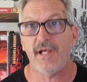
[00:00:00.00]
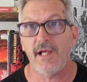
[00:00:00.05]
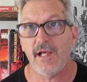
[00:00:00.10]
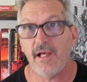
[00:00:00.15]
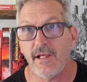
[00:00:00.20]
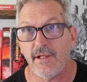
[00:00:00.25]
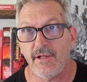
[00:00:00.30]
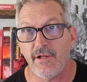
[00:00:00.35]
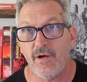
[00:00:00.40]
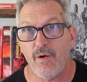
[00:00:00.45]

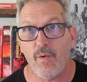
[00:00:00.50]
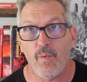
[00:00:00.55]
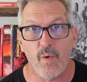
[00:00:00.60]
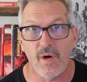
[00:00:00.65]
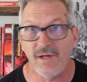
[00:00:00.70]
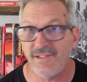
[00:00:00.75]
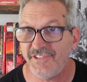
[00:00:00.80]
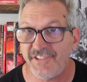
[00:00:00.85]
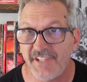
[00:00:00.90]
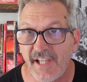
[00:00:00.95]

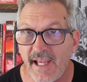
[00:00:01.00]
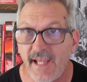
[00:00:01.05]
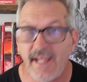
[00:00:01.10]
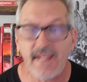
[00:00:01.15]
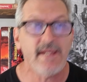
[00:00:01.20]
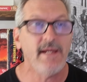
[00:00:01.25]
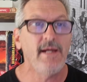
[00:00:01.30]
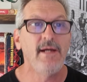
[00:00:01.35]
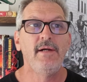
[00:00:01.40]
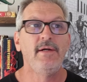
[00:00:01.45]
once
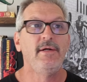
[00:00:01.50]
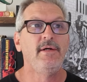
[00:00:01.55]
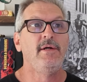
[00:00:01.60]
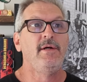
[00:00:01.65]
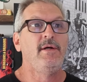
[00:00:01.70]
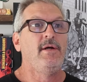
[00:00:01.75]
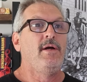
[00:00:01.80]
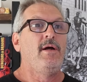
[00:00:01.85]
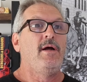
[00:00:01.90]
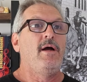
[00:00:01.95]
a
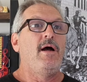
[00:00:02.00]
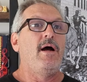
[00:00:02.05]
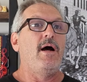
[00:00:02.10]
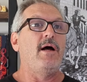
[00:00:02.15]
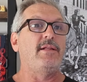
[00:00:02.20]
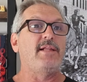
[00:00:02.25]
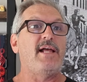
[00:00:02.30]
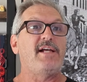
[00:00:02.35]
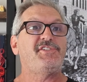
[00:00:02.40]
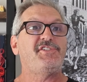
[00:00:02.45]

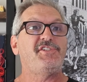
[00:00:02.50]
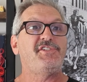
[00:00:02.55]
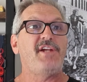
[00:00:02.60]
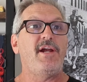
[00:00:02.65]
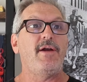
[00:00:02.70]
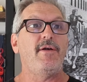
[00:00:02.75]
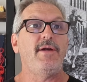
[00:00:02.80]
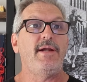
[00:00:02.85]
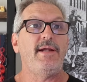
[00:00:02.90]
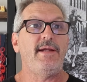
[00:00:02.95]

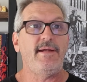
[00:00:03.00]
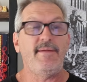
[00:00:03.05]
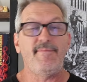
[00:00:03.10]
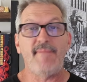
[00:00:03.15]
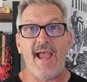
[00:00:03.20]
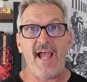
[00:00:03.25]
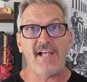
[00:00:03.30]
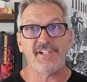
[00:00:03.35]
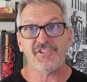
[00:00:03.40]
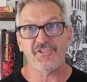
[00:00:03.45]
legendary
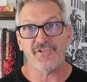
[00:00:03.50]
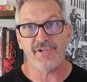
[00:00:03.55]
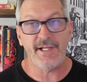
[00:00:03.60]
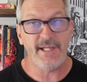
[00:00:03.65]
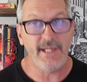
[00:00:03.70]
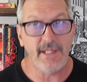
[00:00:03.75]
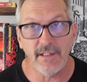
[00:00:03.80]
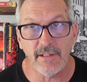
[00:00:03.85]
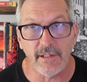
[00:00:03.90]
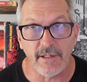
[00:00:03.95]
master
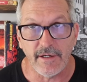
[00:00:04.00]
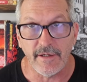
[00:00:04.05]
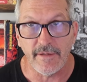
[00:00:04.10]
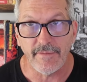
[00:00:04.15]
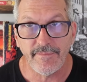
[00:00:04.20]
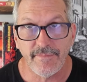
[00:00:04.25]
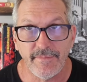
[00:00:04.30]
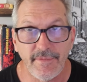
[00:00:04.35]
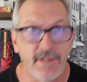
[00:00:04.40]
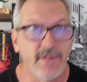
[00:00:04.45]
healer,
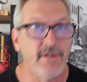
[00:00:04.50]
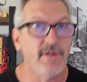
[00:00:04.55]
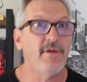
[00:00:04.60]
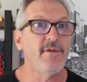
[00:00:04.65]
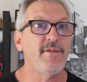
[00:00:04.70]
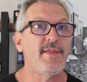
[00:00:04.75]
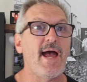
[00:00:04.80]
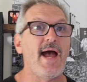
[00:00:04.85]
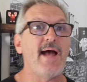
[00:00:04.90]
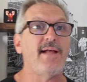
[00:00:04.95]

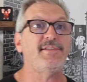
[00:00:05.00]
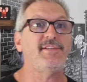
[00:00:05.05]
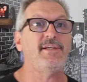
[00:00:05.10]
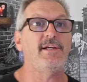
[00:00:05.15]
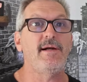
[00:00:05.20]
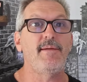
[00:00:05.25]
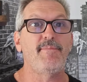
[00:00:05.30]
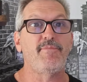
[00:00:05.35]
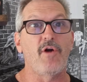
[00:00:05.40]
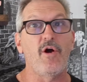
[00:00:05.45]

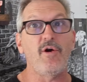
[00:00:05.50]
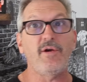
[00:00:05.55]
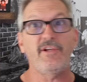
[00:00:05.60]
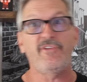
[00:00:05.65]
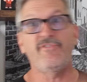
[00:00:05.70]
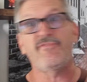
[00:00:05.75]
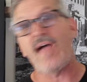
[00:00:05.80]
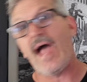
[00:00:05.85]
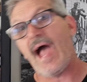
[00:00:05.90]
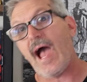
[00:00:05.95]
that broke
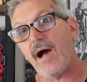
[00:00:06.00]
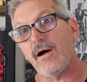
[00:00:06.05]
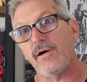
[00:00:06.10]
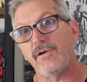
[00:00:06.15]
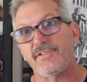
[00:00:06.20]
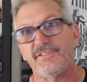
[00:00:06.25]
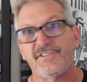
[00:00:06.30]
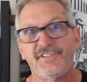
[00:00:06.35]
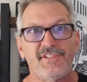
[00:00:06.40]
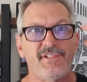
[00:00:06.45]
his
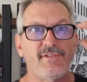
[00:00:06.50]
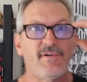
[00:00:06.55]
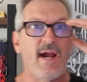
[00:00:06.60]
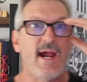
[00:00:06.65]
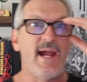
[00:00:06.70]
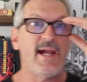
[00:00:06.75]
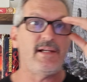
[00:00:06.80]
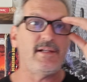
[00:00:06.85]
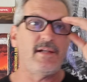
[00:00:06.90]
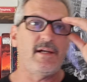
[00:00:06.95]
vows,
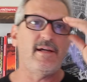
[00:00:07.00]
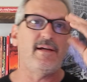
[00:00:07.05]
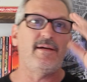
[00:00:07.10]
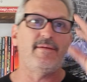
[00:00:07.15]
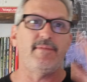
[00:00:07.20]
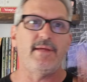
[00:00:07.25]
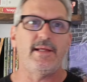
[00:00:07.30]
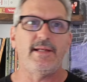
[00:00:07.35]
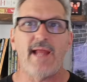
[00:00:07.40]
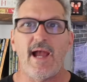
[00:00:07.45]
right?
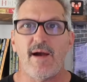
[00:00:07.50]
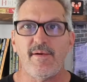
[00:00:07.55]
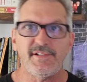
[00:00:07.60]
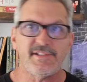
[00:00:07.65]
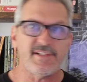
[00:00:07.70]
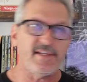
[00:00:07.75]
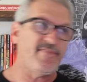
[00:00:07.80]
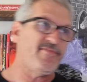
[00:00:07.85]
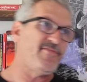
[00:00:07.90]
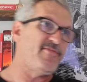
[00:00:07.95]
And now
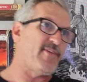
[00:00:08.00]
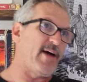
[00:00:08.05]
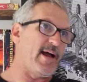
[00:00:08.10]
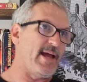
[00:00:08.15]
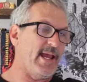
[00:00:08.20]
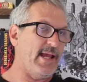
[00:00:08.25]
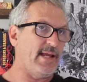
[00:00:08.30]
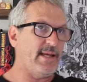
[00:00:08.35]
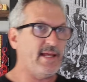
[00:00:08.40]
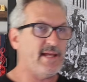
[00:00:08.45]
he's a
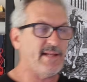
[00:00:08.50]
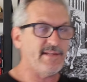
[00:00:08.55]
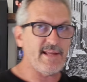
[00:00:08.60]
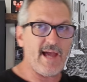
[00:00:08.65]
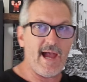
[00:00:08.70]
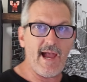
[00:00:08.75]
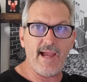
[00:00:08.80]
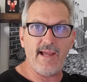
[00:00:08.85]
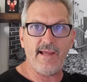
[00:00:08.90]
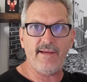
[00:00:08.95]
8-hit
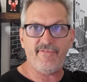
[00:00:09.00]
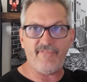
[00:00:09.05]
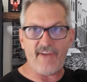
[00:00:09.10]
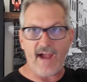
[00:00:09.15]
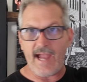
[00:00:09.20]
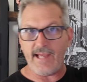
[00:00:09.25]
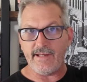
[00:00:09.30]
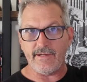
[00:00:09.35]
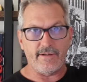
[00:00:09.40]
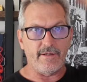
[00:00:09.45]
die
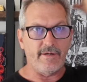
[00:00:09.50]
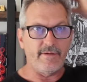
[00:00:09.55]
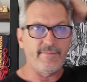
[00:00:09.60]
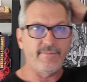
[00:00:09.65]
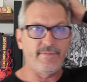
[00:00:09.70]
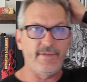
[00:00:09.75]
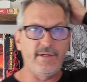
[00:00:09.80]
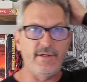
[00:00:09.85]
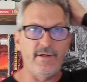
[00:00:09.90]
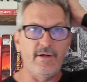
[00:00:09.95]
fighter.
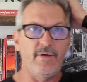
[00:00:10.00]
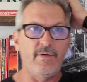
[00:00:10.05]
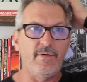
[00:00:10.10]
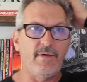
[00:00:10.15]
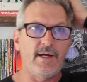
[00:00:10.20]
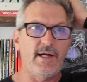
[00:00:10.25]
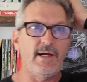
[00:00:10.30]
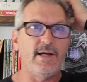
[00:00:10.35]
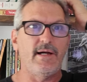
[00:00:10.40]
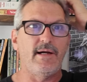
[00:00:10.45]

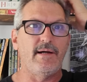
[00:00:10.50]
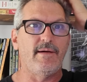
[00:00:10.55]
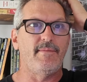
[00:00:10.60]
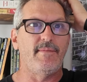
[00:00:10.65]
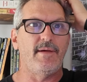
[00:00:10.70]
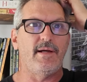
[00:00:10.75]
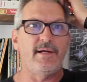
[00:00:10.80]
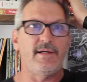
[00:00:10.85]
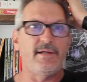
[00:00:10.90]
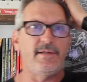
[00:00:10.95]

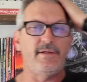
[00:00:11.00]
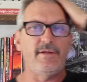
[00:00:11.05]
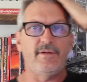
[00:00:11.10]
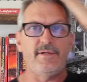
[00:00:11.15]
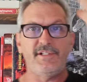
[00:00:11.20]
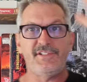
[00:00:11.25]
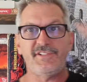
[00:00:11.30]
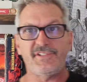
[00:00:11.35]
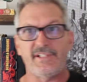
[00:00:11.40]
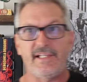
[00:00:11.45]

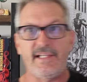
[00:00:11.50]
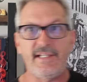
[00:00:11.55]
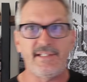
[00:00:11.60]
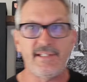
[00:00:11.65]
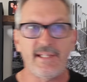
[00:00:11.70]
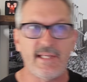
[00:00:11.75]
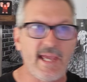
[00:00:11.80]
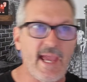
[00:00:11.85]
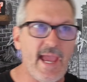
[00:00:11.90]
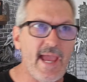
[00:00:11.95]
He slid
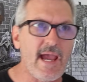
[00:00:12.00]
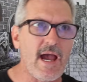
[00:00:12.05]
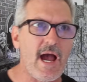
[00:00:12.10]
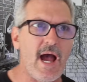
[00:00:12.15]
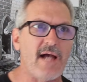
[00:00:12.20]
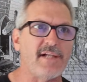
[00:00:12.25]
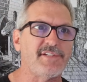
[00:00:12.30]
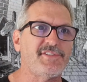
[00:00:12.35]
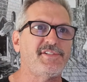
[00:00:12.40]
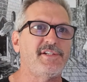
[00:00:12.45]
into
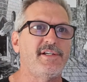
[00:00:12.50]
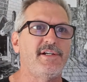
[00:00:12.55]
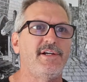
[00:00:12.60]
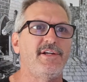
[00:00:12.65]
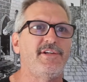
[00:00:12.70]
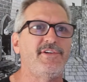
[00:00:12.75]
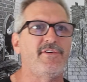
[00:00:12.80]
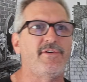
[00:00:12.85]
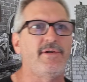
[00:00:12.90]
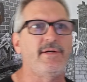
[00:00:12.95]
chaos
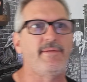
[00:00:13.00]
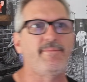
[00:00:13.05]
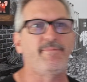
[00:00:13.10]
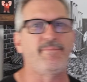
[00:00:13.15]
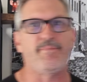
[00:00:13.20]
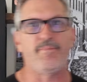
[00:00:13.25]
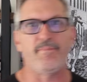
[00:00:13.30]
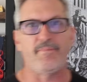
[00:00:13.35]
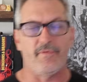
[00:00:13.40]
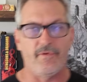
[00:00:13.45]
during a
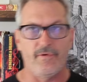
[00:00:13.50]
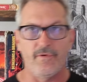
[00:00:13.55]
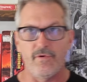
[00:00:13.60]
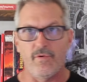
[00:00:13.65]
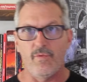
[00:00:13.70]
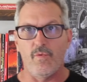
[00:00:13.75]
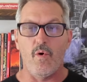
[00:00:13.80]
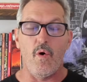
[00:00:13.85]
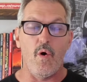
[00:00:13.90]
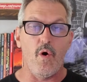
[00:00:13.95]

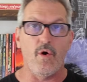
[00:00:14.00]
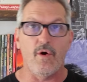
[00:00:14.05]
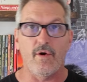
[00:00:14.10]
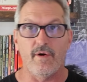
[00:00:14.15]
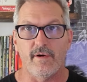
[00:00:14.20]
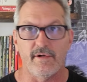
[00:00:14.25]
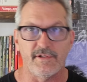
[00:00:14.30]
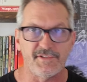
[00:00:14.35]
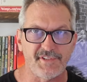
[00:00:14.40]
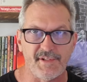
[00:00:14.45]
brutal
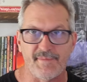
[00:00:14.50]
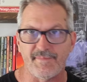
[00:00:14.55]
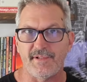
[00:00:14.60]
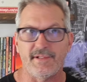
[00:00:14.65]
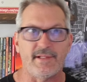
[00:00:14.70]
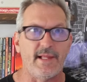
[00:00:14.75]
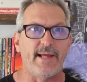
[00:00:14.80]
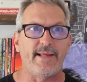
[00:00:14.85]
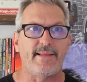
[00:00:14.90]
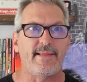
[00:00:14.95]
war or
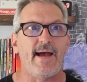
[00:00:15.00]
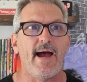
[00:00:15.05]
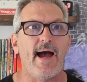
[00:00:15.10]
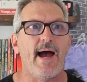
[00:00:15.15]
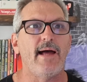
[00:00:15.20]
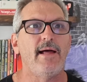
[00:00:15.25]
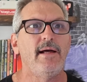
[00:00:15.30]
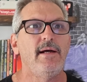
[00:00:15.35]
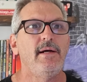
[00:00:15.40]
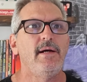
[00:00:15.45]
something like
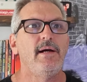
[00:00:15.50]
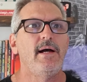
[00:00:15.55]
that.